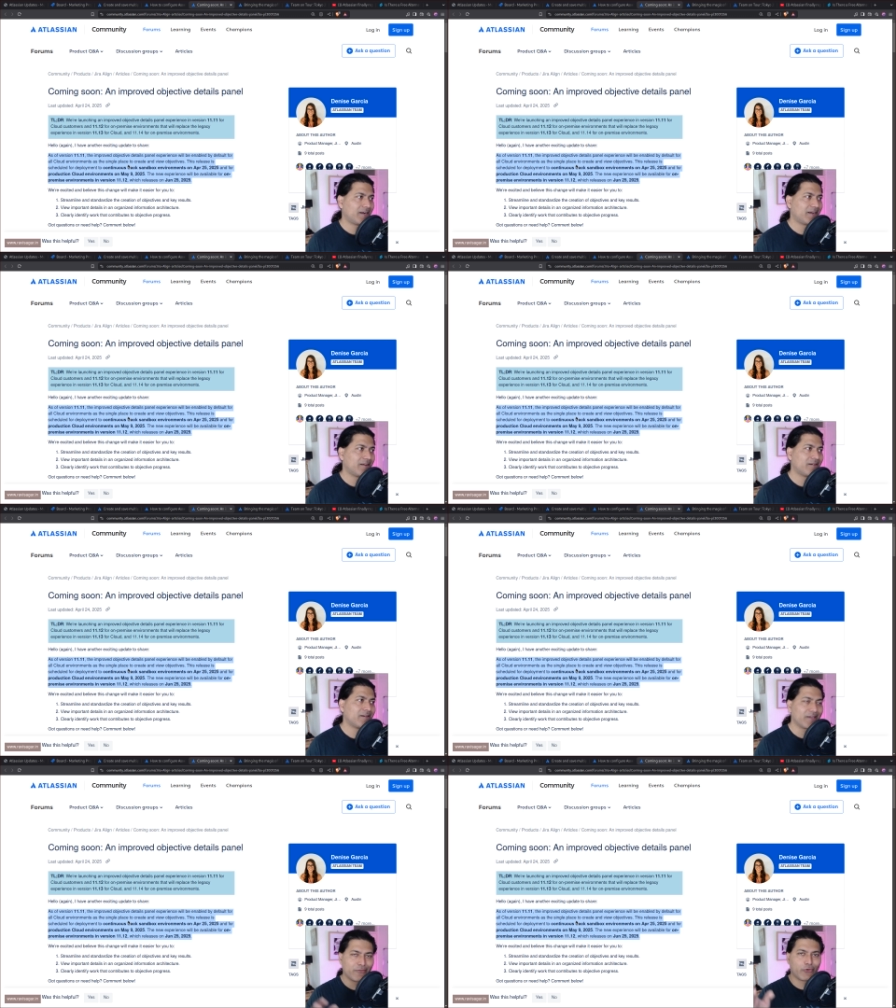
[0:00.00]
And
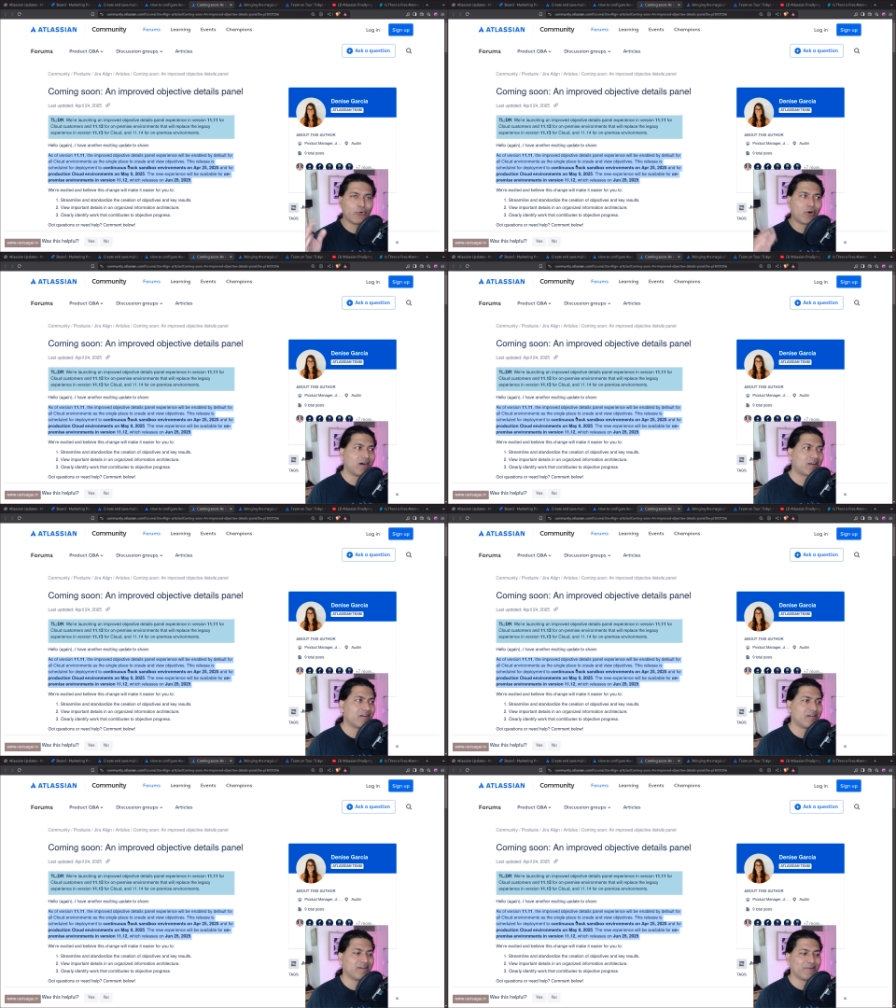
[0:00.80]
if you
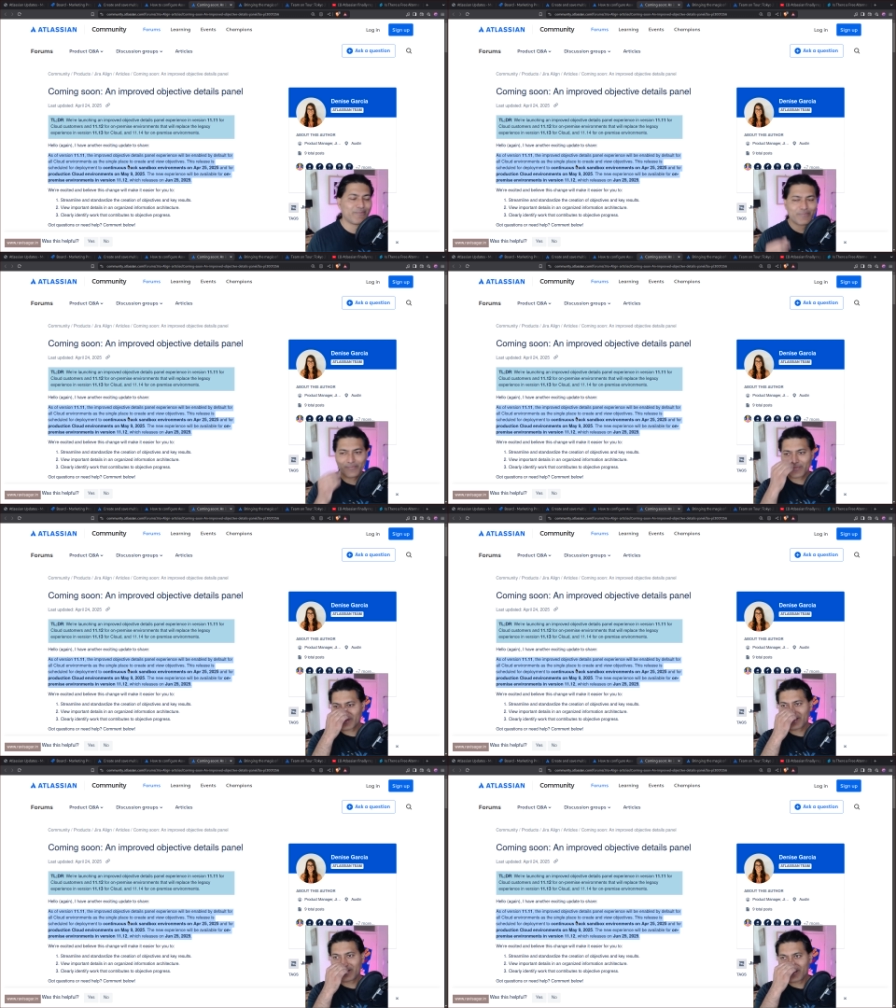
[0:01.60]
are
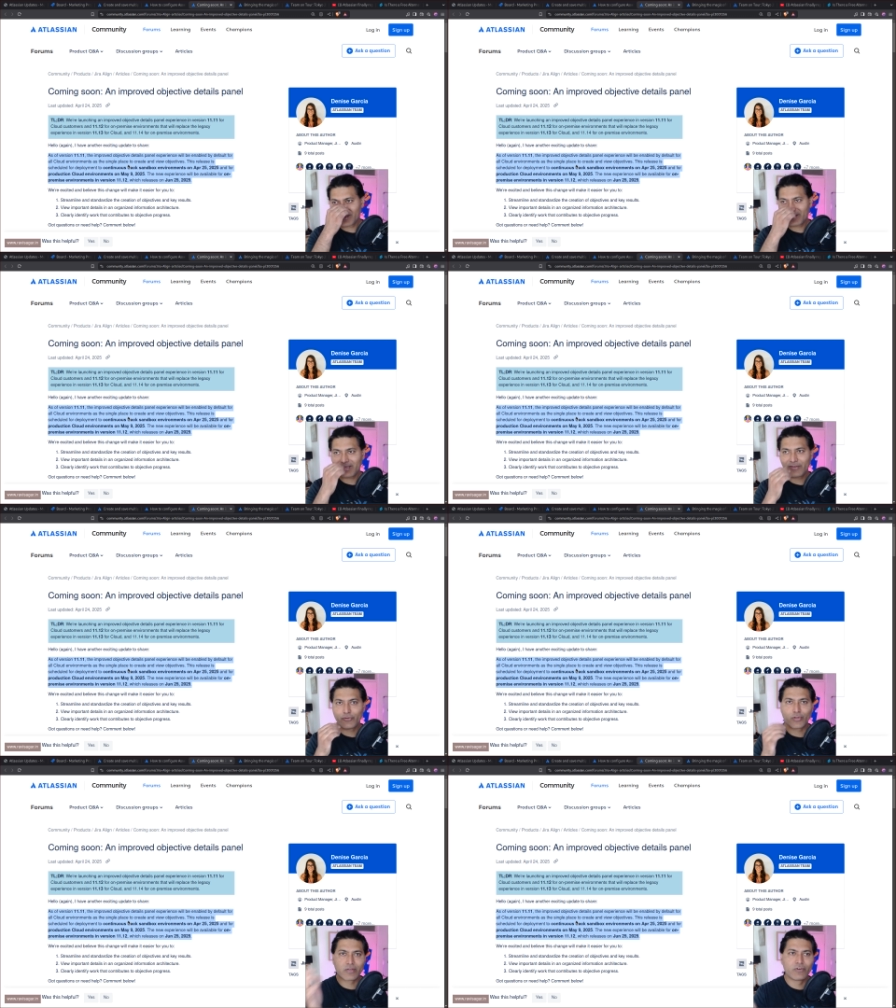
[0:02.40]

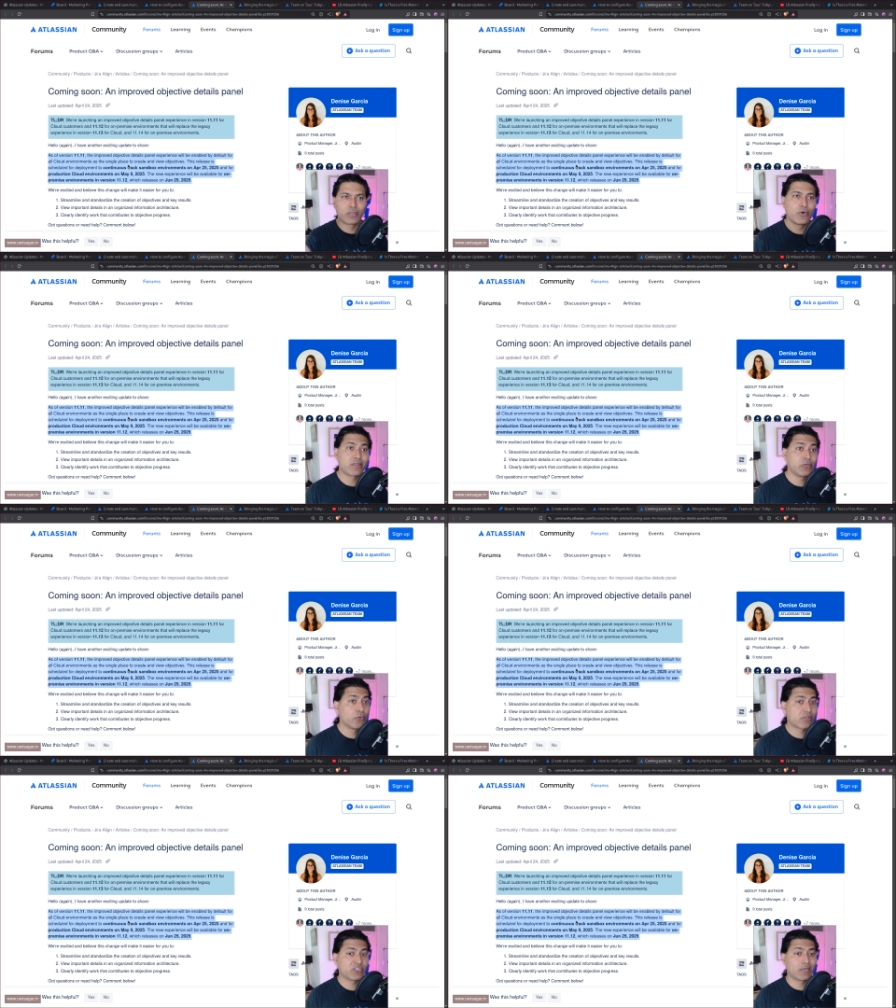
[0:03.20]
someone who
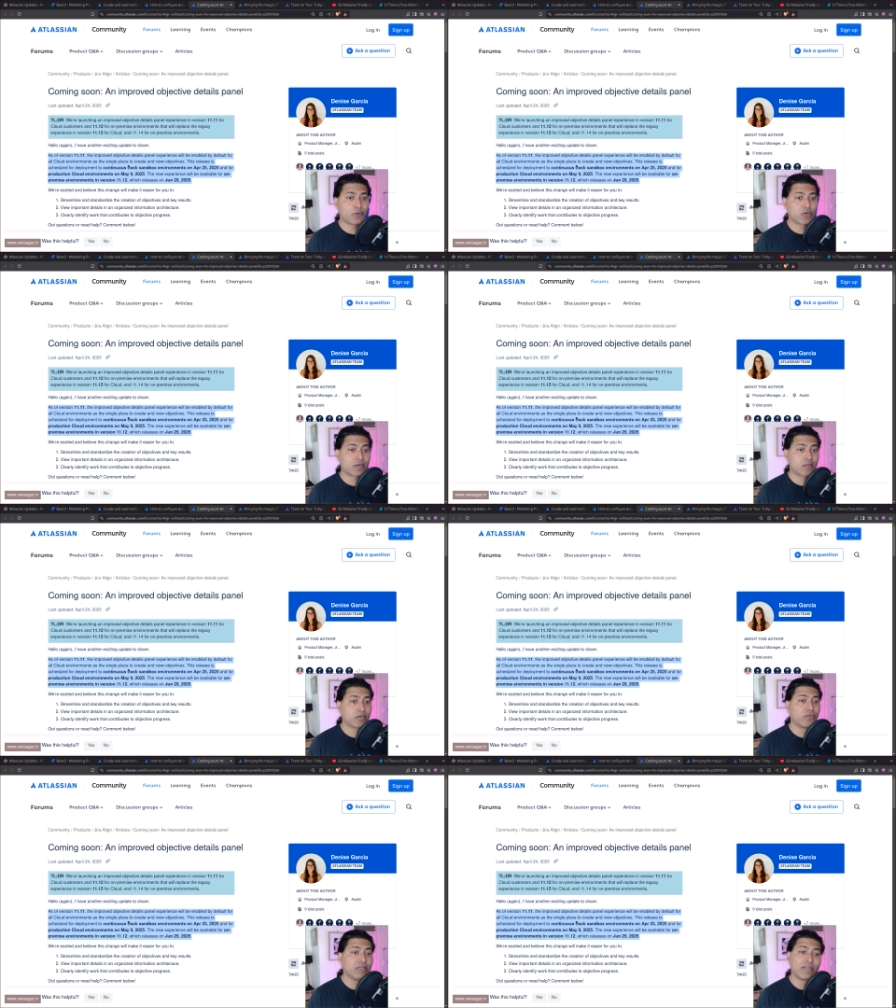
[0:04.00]
has used Jira product
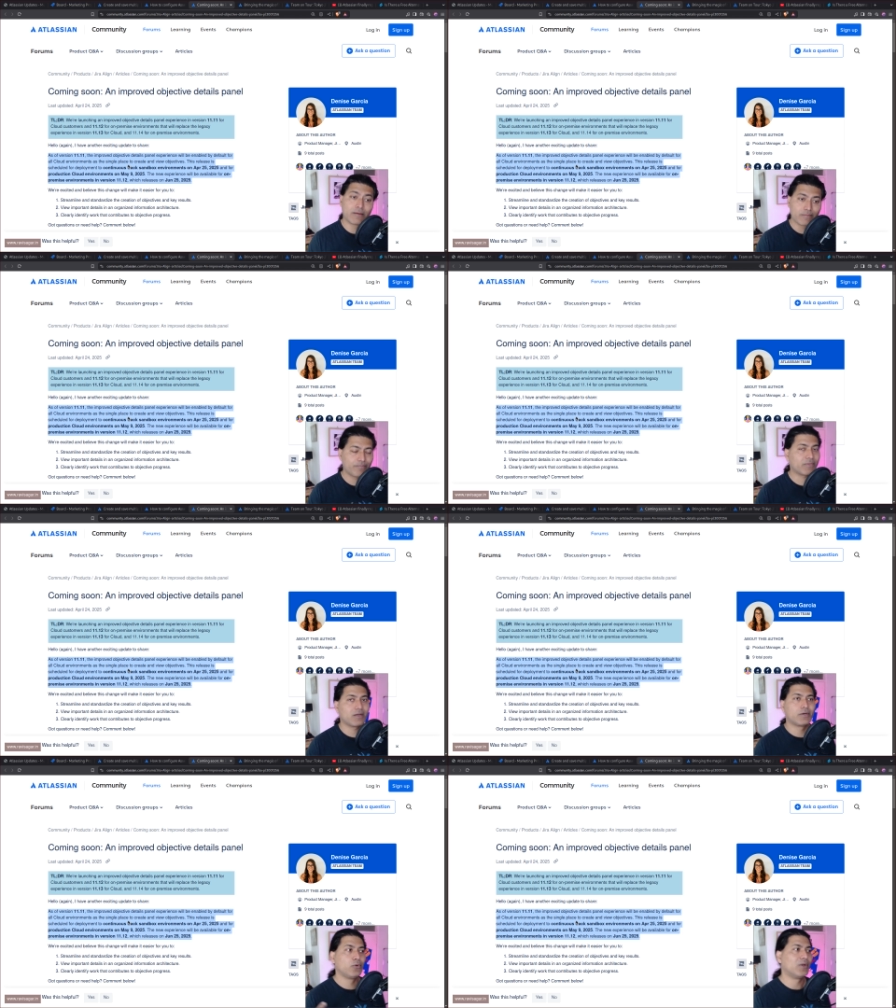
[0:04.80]
discovery, then
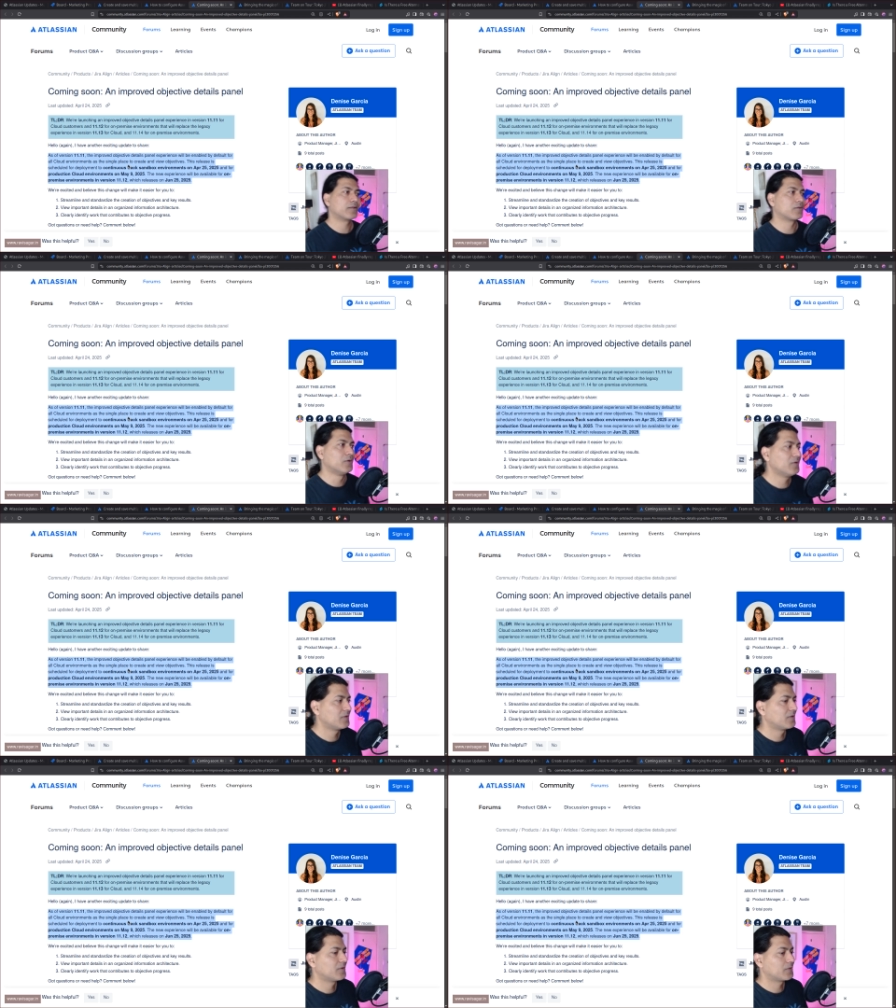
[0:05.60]
do let us know.